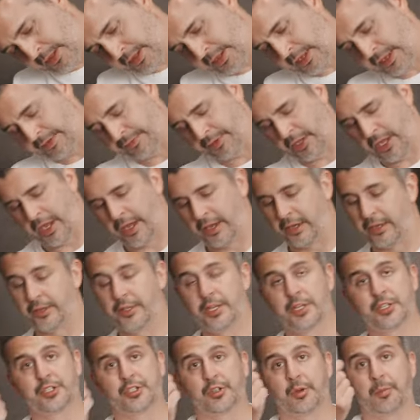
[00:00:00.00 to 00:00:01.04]
I've got
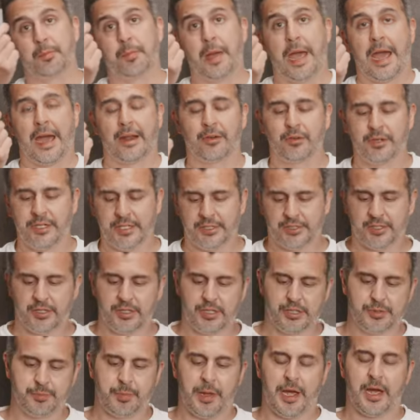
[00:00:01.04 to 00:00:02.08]
additional batteries in
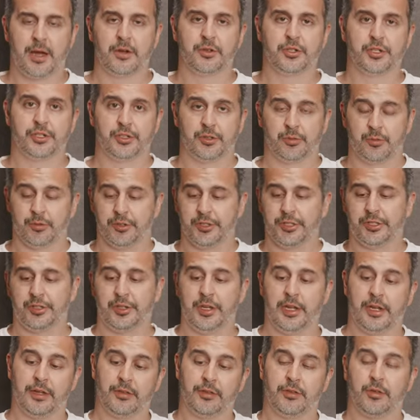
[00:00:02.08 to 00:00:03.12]
this pouch, so we're just
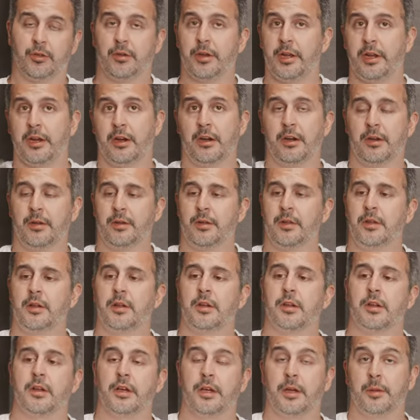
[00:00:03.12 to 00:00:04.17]
digging through here.
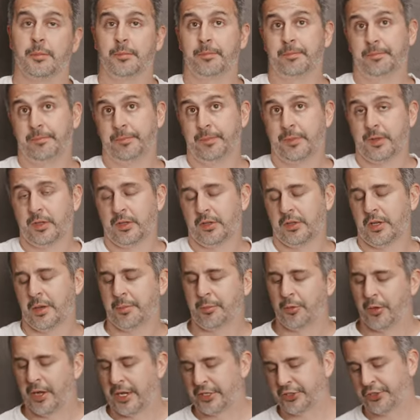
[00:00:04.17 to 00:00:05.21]
A
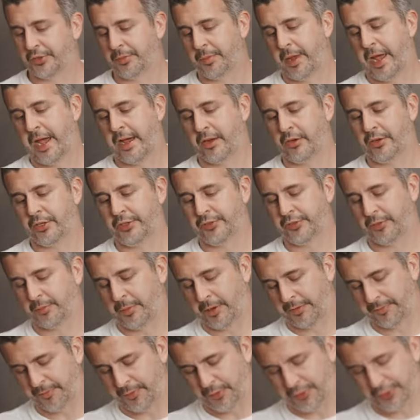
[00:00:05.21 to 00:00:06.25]
couple extra batteries for
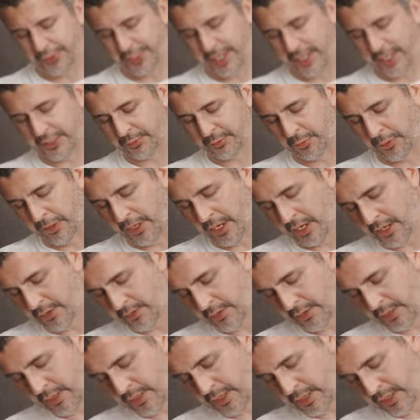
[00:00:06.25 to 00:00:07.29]
my Fuji
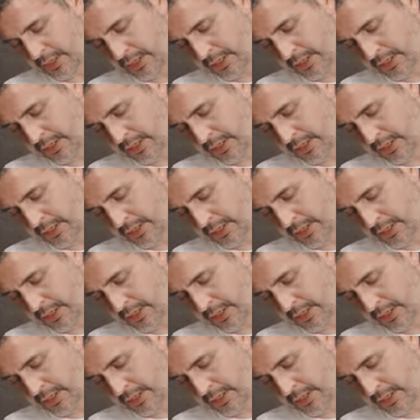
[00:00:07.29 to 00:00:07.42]
X100.